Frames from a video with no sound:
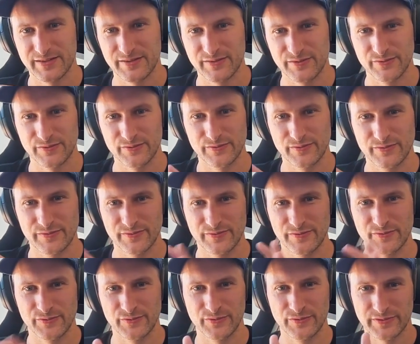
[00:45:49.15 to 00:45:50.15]

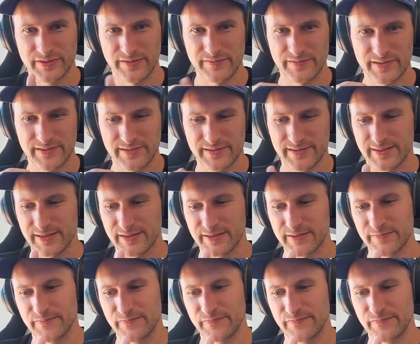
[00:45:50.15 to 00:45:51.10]
you don't have this like